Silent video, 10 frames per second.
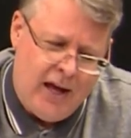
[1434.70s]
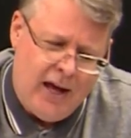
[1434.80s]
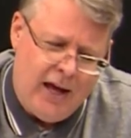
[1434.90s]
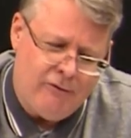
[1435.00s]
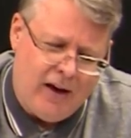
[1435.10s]

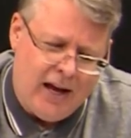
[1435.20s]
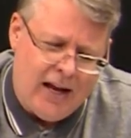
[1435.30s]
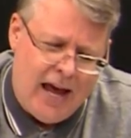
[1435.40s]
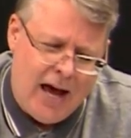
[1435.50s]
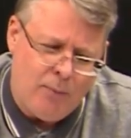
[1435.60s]
If I could
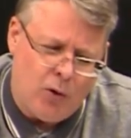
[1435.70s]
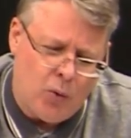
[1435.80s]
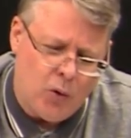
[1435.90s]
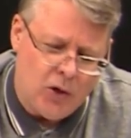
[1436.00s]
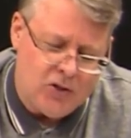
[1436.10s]
add more
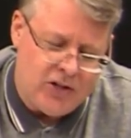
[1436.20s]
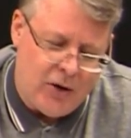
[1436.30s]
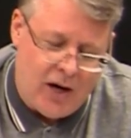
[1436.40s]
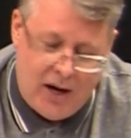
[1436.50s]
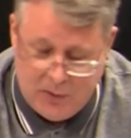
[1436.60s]
words, I,
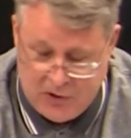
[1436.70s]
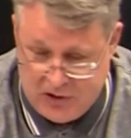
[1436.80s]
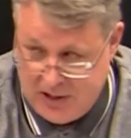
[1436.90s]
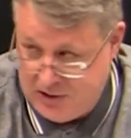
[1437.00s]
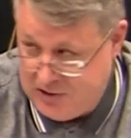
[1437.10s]
I would
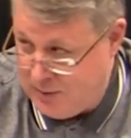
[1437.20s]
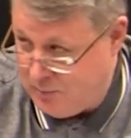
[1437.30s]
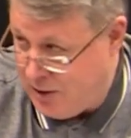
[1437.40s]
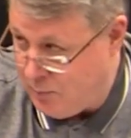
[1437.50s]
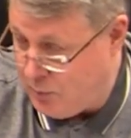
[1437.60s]
say the
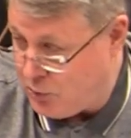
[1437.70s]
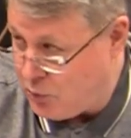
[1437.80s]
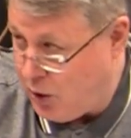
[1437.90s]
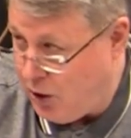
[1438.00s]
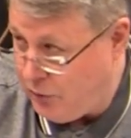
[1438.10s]
September
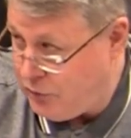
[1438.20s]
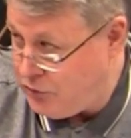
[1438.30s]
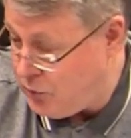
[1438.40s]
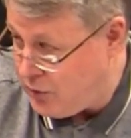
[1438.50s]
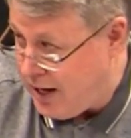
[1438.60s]
12th,
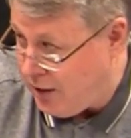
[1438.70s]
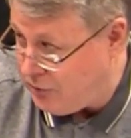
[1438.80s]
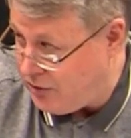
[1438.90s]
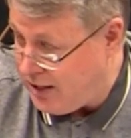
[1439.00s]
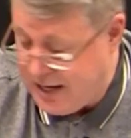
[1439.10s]

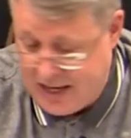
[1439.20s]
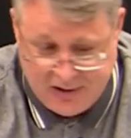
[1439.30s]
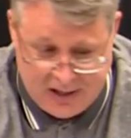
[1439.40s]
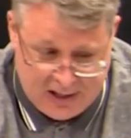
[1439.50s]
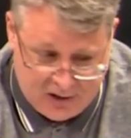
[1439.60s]

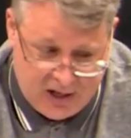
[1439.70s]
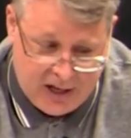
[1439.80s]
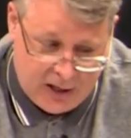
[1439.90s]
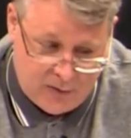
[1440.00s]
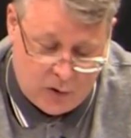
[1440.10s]
2018 mm-hmm.
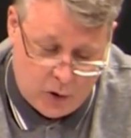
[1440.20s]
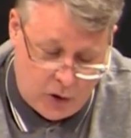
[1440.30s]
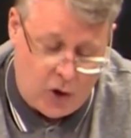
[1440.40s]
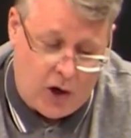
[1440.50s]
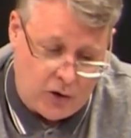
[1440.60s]
executive
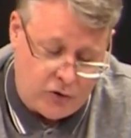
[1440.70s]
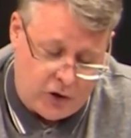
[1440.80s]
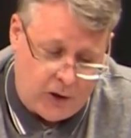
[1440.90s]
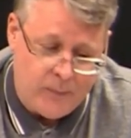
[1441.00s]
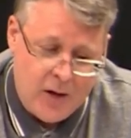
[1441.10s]
order
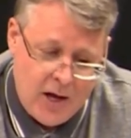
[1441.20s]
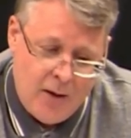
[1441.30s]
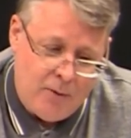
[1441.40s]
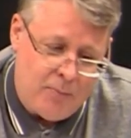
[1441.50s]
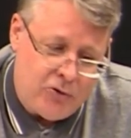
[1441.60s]
also.
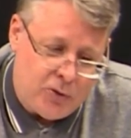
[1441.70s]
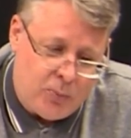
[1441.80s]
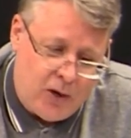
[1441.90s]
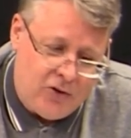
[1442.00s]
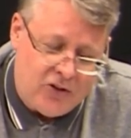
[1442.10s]
But, Mr.
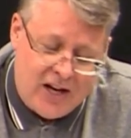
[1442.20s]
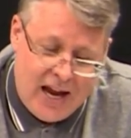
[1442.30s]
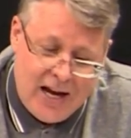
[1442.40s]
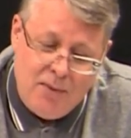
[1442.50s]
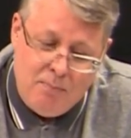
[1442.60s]
President,
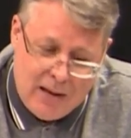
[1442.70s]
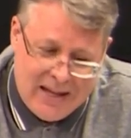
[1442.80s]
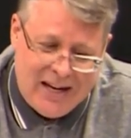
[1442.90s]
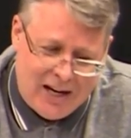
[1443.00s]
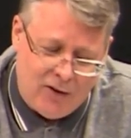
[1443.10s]
80
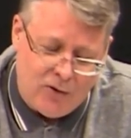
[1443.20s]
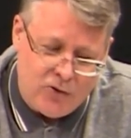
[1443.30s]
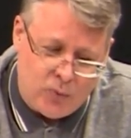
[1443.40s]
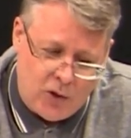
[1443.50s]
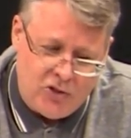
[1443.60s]
million of
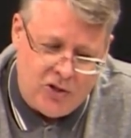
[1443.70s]
us want you to